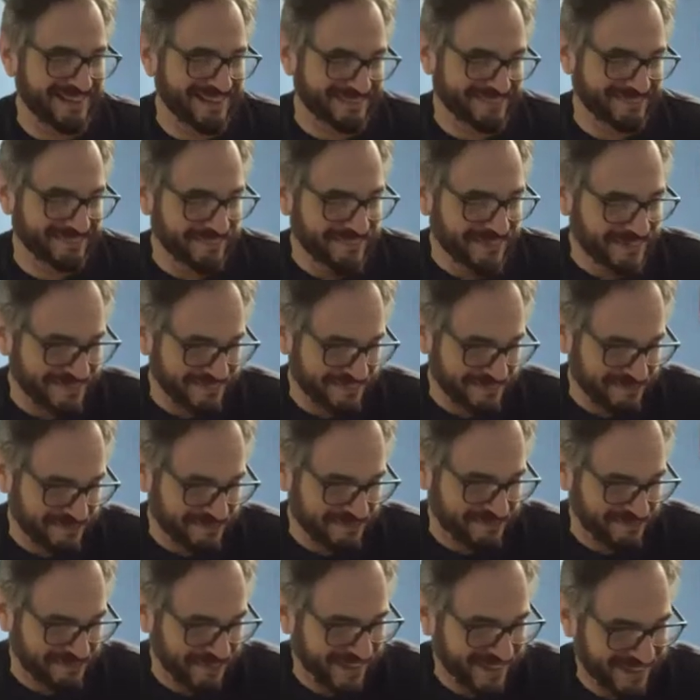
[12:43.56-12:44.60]
What the
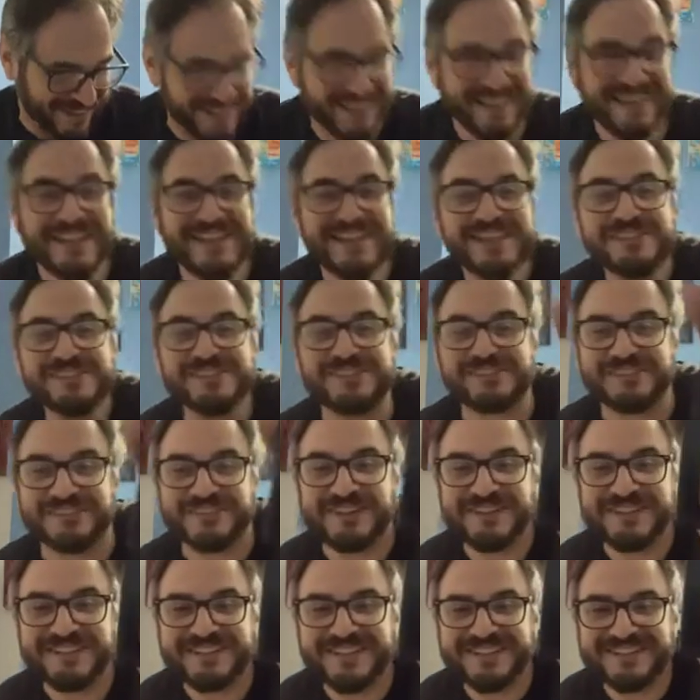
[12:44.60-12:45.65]
fuck?
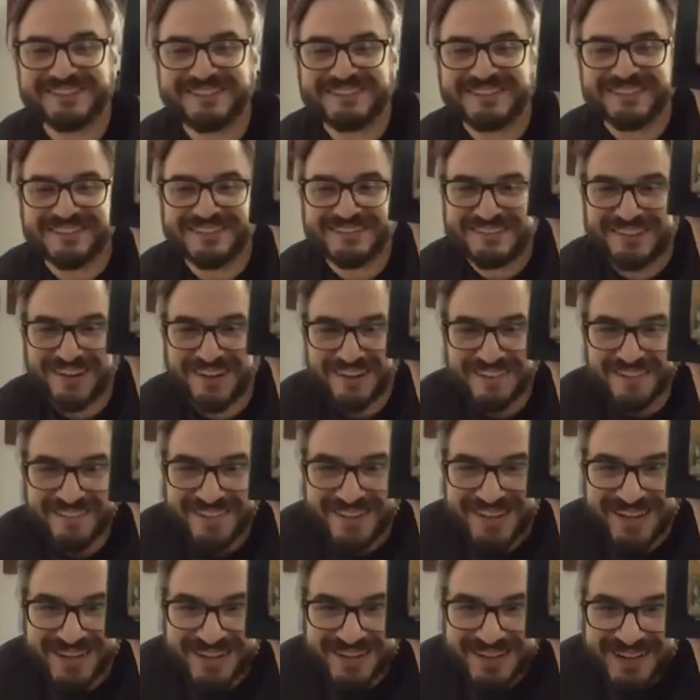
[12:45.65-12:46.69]
Circus
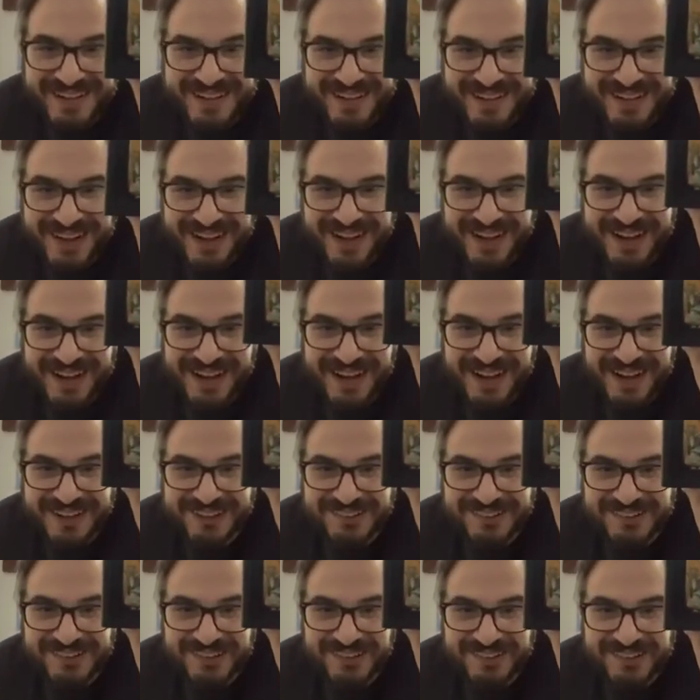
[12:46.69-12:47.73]
Atari.
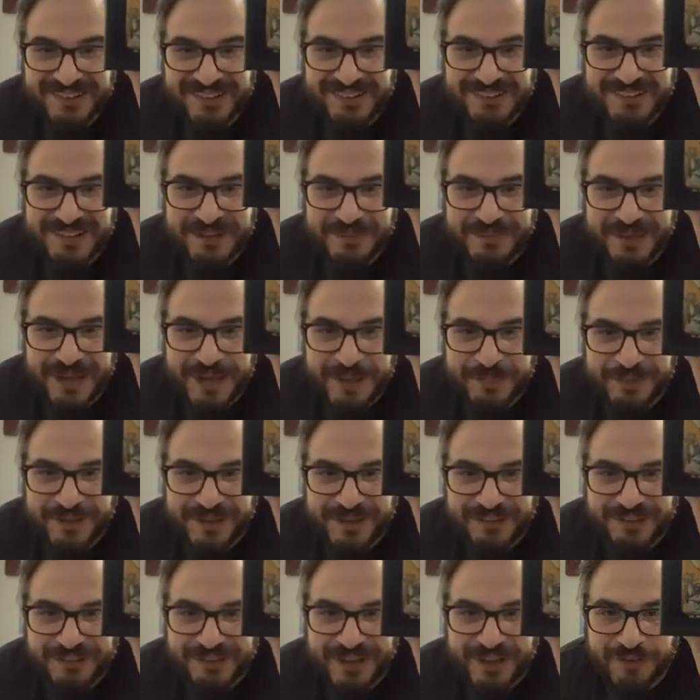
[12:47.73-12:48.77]
Because they are easy to make
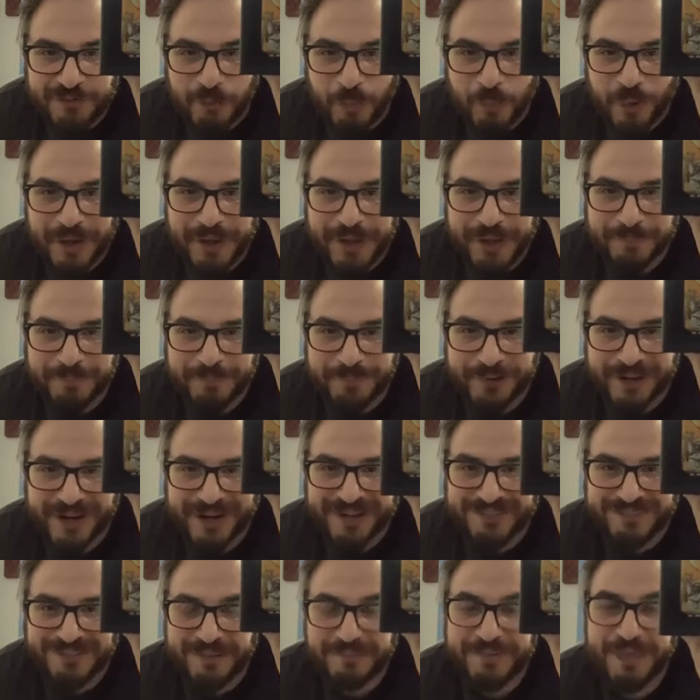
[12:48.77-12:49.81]
because they have one input at
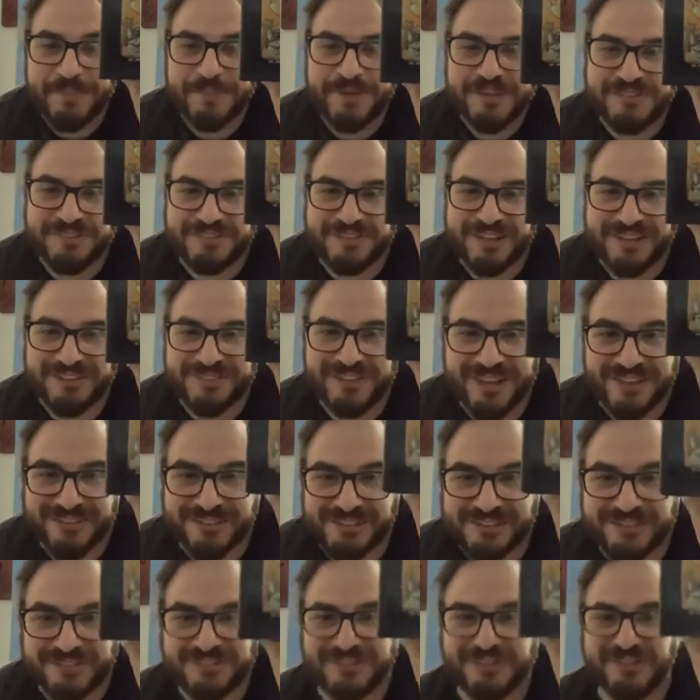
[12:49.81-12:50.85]
a time. That makes sense,
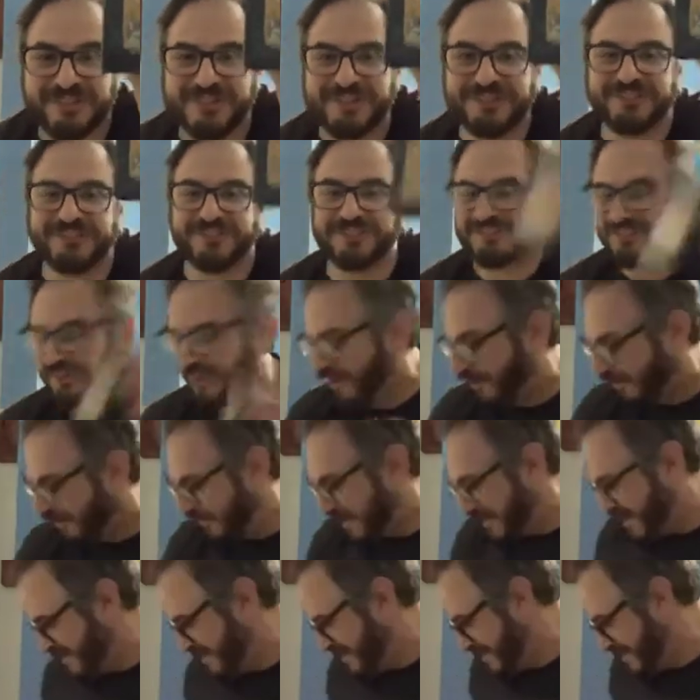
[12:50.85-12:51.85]
actually. Circus Atari.